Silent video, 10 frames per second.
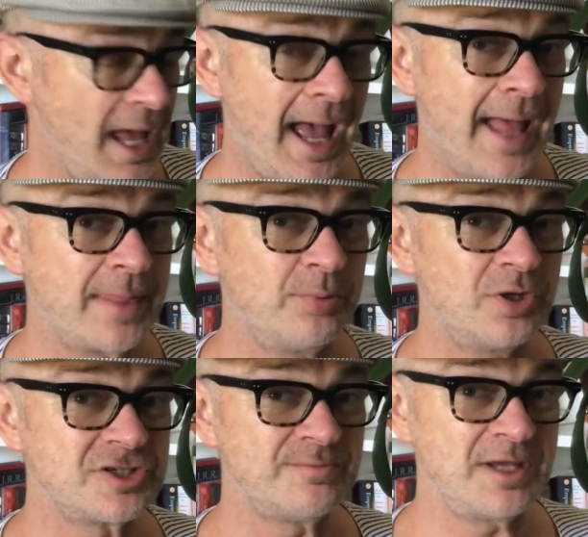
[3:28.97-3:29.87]
And the
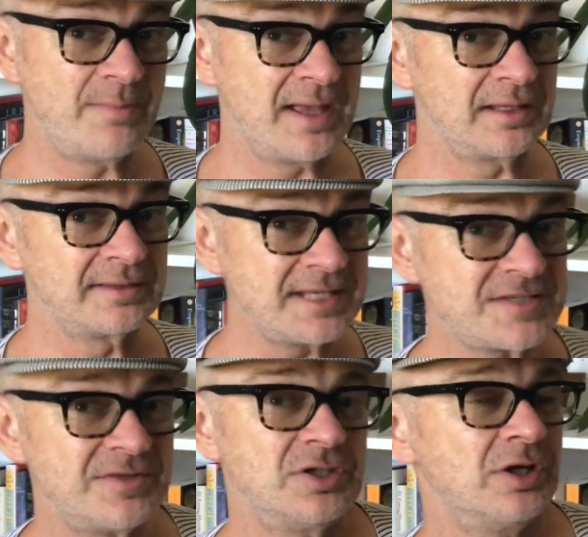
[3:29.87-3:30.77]
point of me making
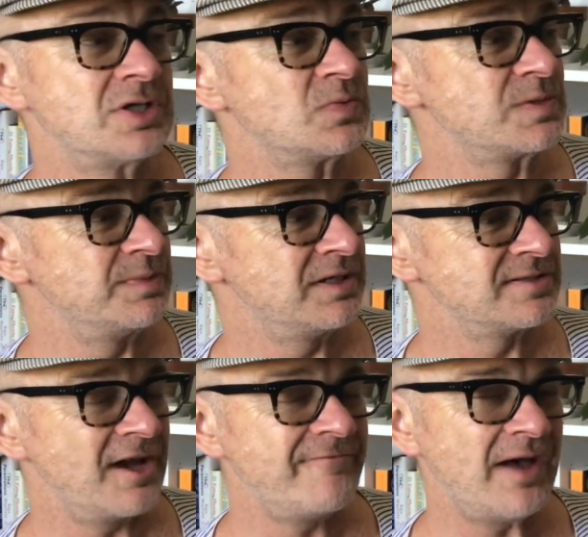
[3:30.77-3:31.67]
these videos was
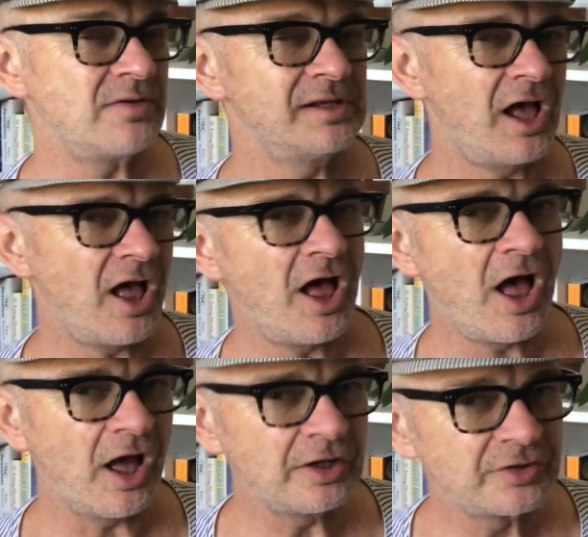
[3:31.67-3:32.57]
because I found it
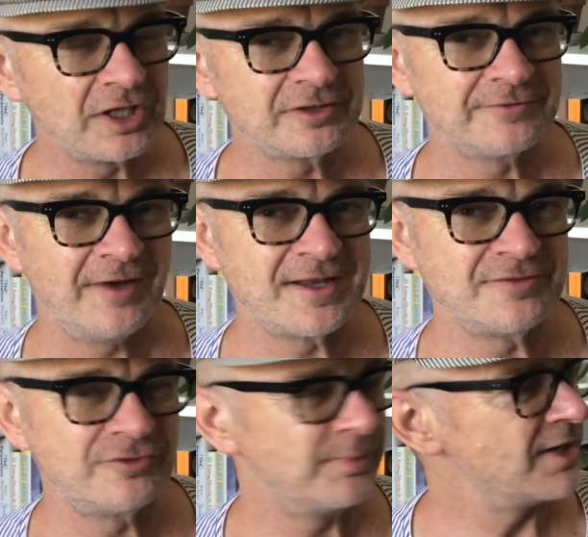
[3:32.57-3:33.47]
hard to find
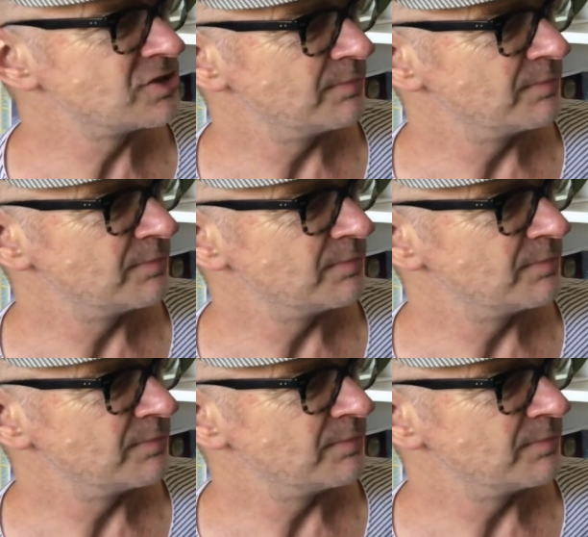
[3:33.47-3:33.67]
information